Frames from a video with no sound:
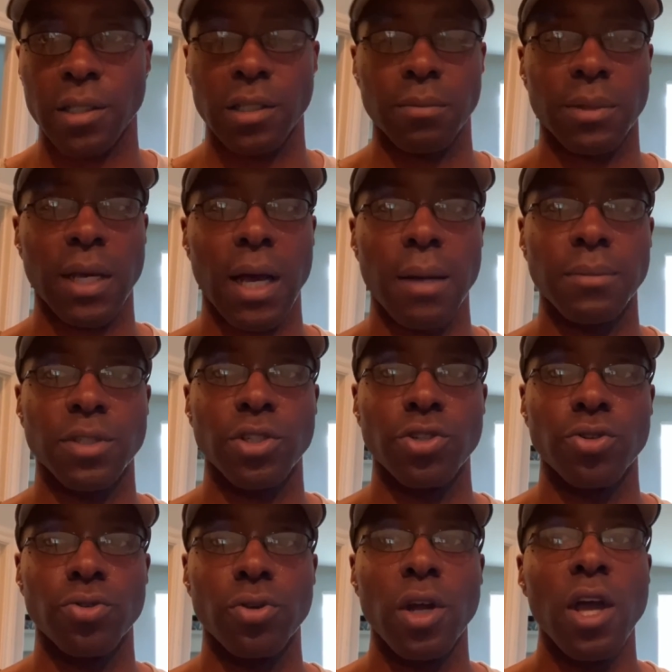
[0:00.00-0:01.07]
Sometimes
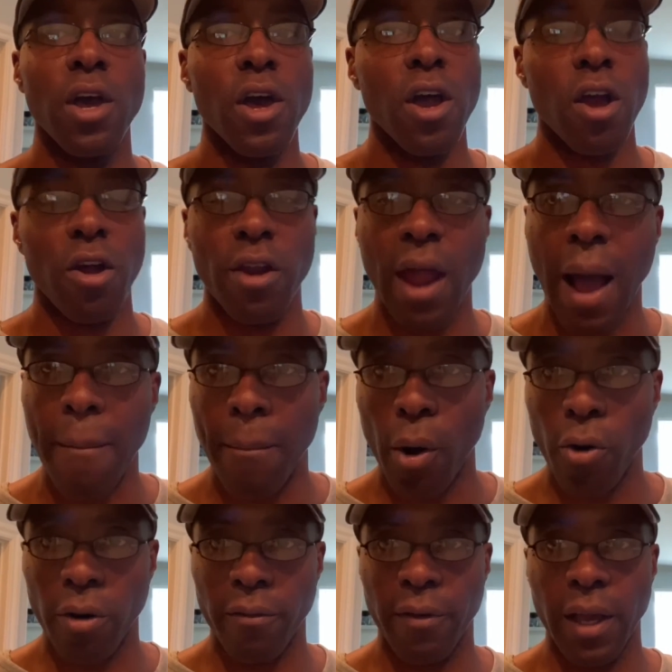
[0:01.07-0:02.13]
you are not
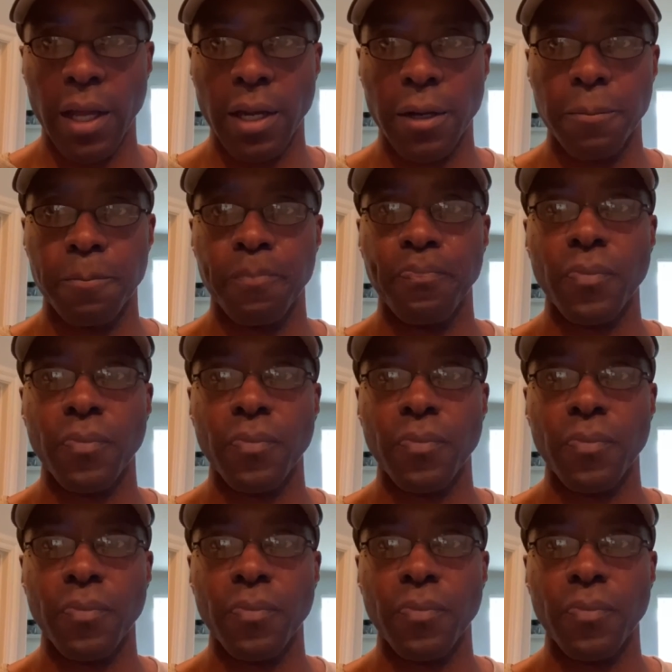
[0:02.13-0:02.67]
motivated,